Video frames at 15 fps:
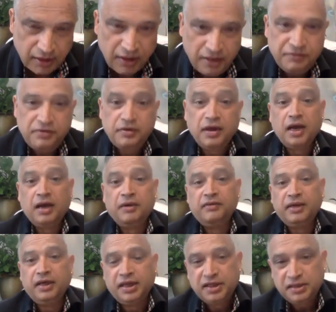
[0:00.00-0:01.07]
if you have an
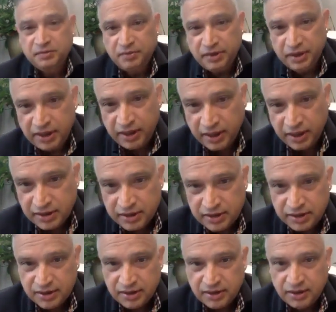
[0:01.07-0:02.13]

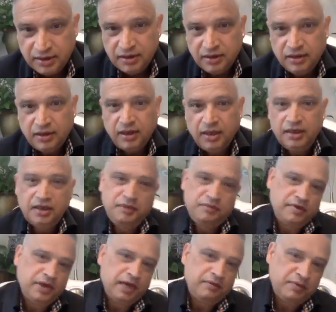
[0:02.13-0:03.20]
experience, and if
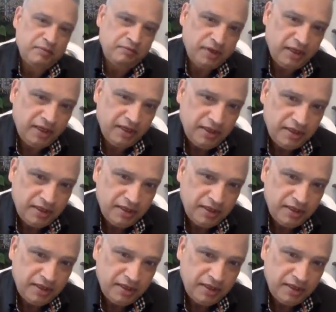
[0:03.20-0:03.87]
you have a money,